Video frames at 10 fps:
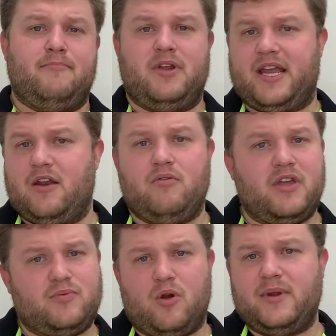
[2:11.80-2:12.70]
Again,
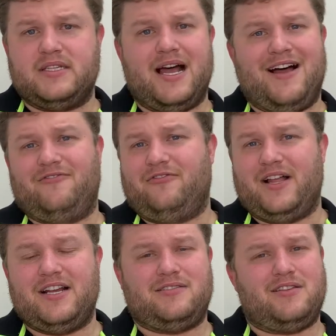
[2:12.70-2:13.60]
these properties aren't
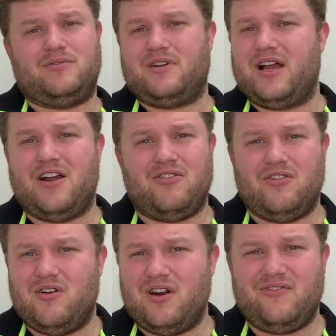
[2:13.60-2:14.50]
flash. I think it was like
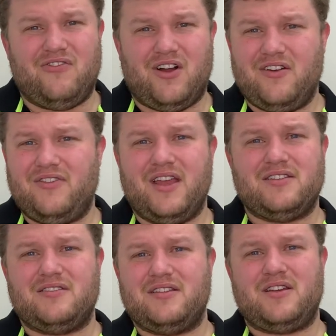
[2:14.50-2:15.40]

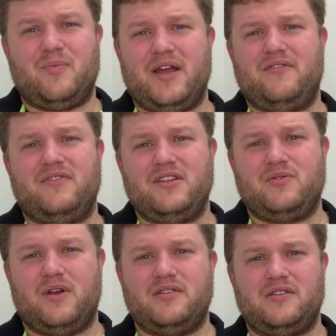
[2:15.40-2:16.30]
195,000 I think I paid for this
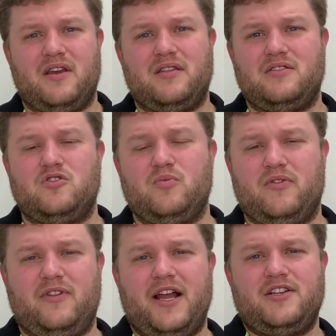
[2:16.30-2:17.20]
one, so nothing super
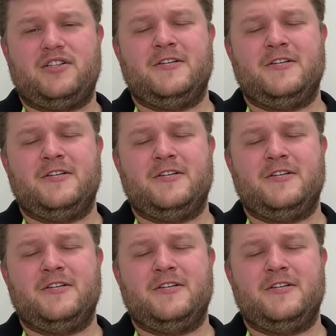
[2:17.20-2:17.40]
flash.